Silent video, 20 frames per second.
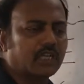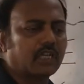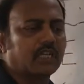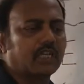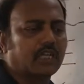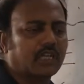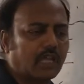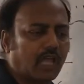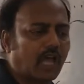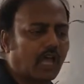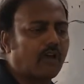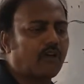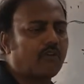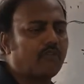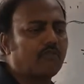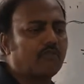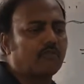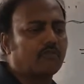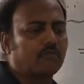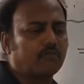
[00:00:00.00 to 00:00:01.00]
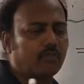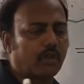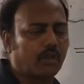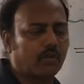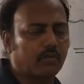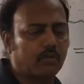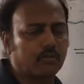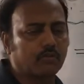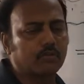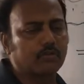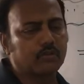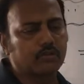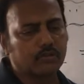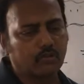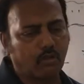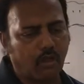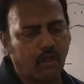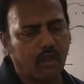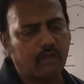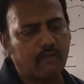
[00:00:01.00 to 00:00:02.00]
Now we are going to
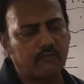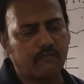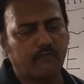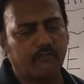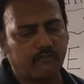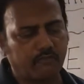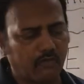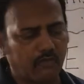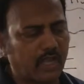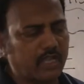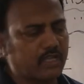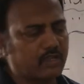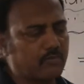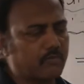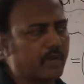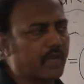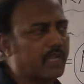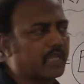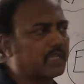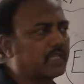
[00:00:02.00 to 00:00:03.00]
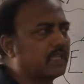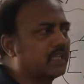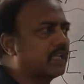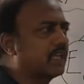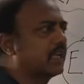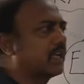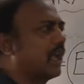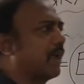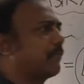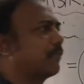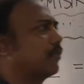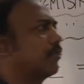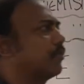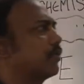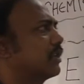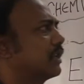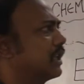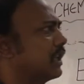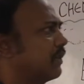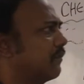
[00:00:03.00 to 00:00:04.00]
solve one numerical, and I am going
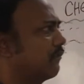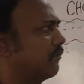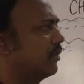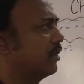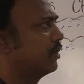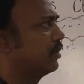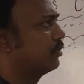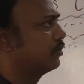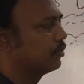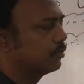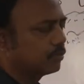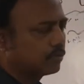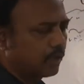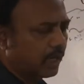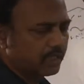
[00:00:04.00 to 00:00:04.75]
to give two.